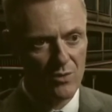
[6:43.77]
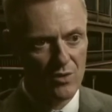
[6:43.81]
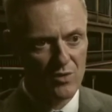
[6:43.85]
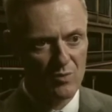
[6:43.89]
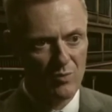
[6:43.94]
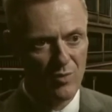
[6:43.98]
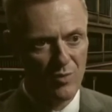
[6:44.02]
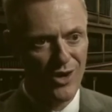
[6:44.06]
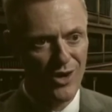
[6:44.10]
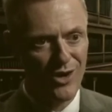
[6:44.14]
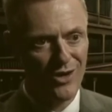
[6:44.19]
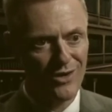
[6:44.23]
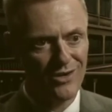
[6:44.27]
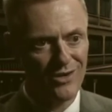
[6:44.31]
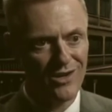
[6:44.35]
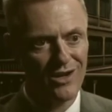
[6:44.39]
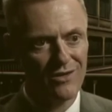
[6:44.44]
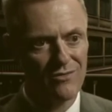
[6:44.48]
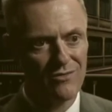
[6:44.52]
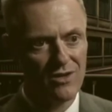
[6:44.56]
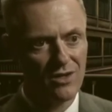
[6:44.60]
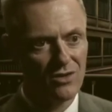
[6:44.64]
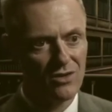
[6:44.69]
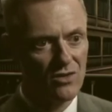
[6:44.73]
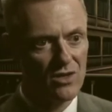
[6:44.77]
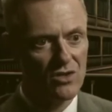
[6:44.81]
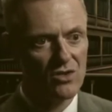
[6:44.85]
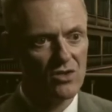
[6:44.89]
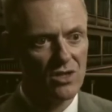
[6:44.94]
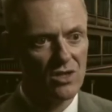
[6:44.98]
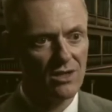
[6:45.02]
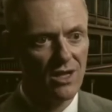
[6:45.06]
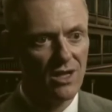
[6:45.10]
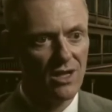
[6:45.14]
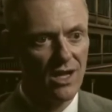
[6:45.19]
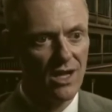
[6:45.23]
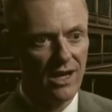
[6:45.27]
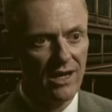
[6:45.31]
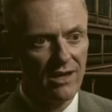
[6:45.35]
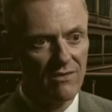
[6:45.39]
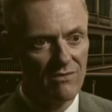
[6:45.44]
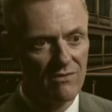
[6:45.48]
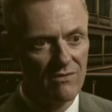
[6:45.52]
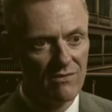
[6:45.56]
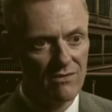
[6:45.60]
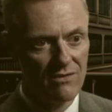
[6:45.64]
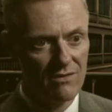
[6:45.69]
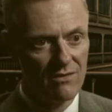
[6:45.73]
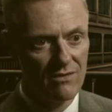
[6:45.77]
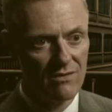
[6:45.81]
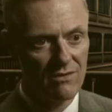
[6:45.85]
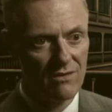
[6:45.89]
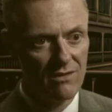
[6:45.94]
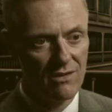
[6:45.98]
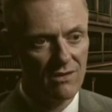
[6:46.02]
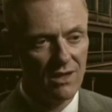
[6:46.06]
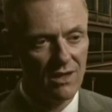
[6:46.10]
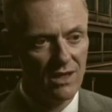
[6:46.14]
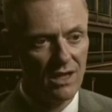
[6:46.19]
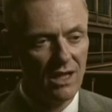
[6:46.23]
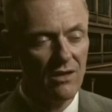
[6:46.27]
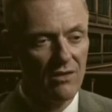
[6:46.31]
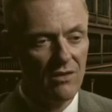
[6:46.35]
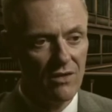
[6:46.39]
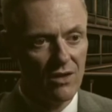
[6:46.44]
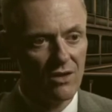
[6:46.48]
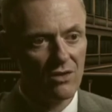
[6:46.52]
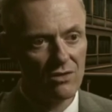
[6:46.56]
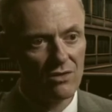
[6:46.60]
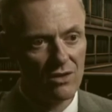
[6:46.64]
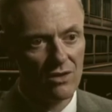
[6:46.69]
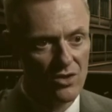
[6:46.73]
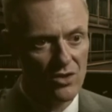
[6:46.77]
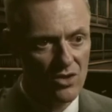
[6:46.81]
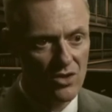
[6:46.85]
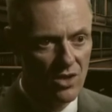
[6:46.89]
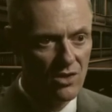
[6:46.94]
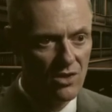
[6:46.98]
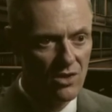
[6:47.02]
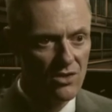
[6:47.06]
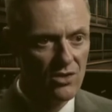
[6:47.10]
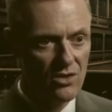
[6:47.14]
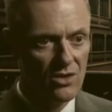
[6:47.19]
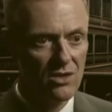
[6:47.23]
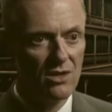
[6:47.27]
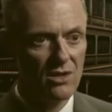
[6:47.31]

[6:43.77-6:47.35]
part of the Christian life in the early church,